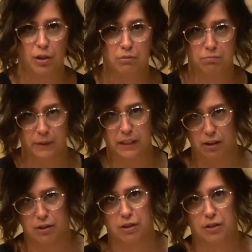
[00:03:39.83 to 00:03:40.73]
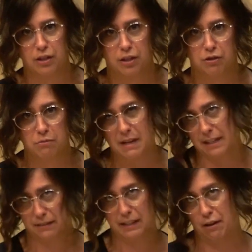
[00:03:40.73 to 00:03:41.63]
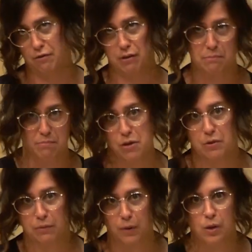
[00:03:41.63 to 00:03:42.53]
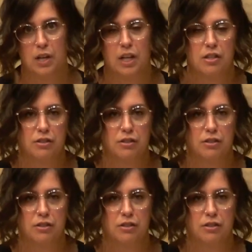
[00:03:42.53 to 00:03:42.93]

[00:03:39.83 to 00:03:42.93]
are really hard to make sound beautiful.